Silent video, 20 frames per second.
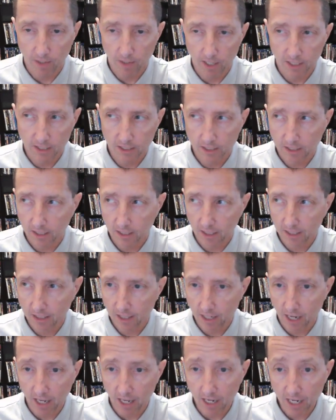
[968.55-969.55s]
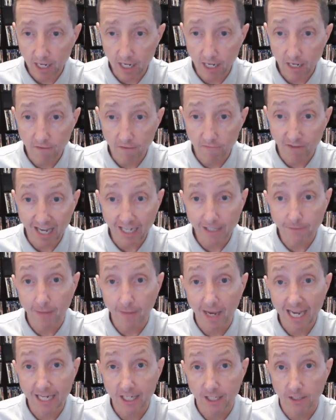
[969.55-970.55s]
It's not a
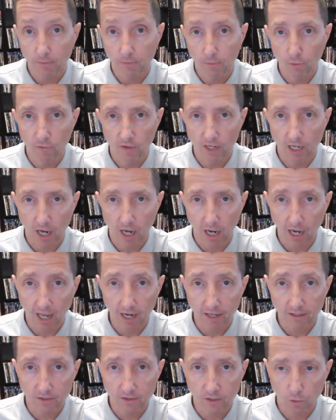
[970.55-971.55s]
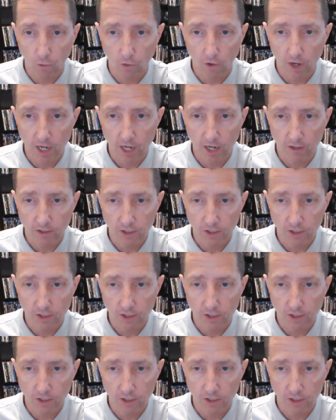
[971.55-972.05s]
fast-paced movie, not a lot of story here.